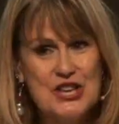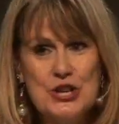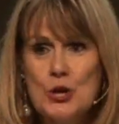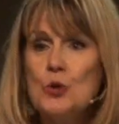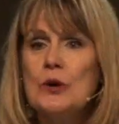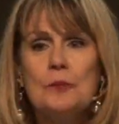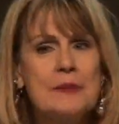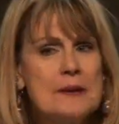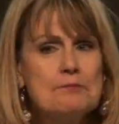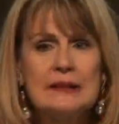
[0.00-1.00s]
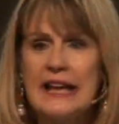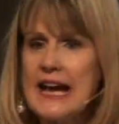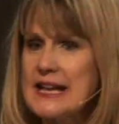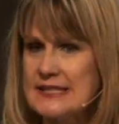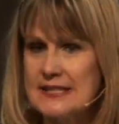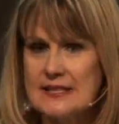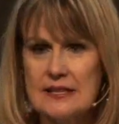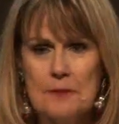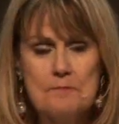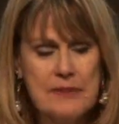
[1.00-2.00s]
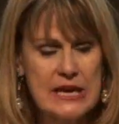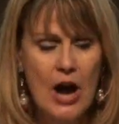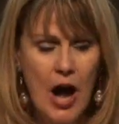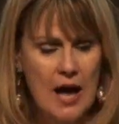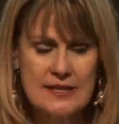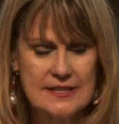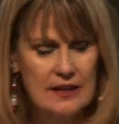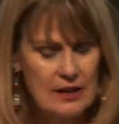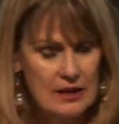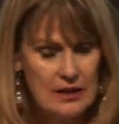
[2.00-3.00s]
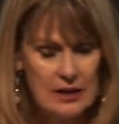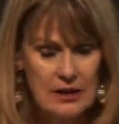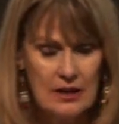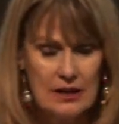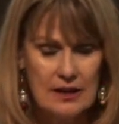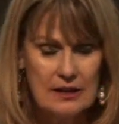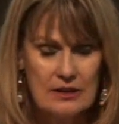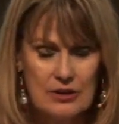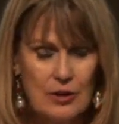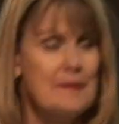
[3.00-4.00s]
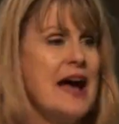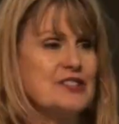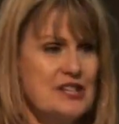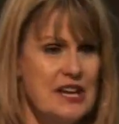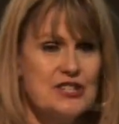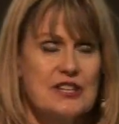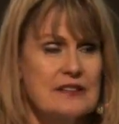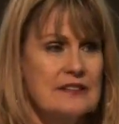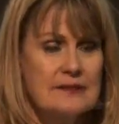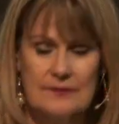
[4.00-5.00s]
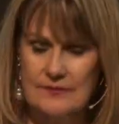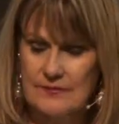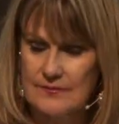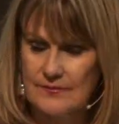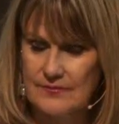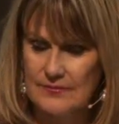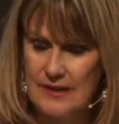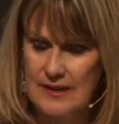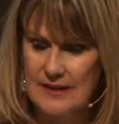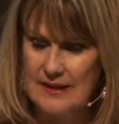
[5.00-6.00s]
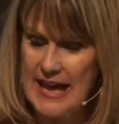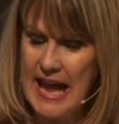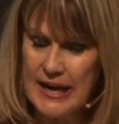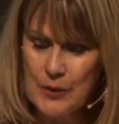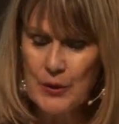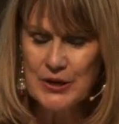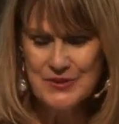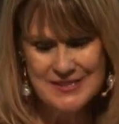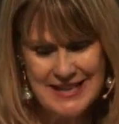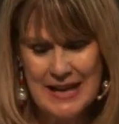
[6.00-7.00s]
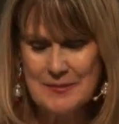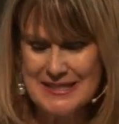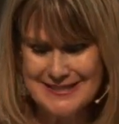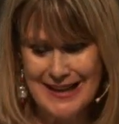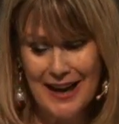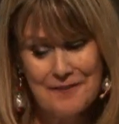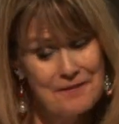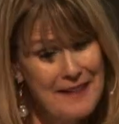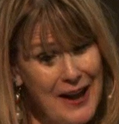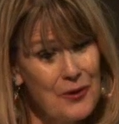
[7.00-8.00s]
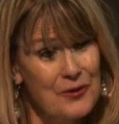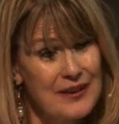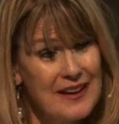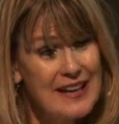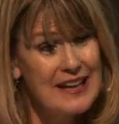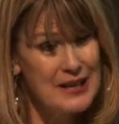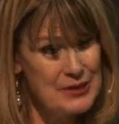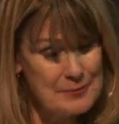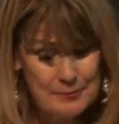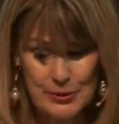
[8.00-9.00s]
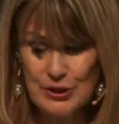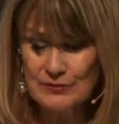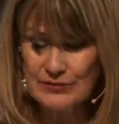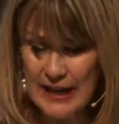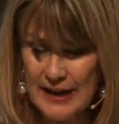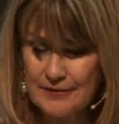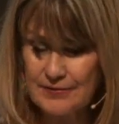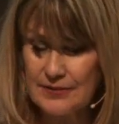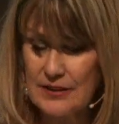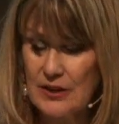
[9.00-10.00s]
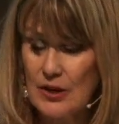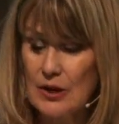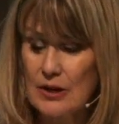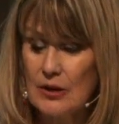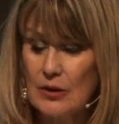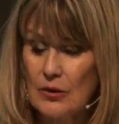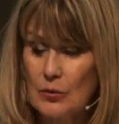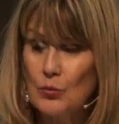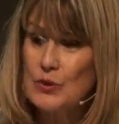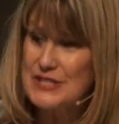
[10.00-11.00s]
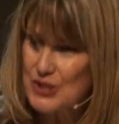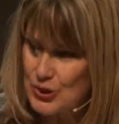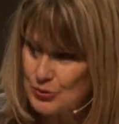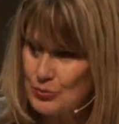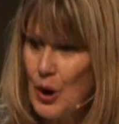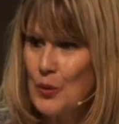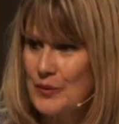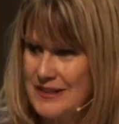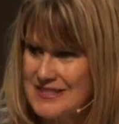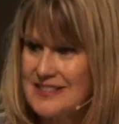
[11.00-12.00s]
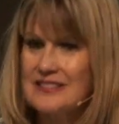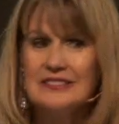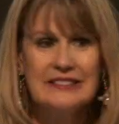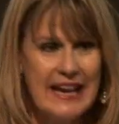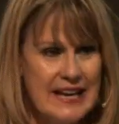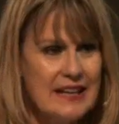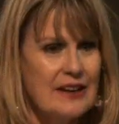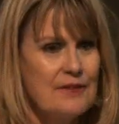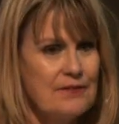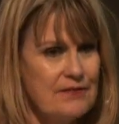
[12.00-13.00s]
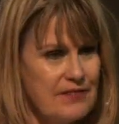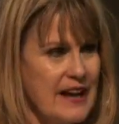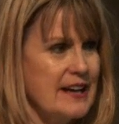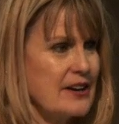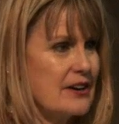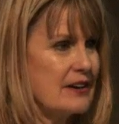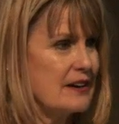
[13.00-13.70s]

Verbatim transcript: you will be blessed beyond your imagination. Anyone whose name is not found in the book of life was thrown into the lake of fire.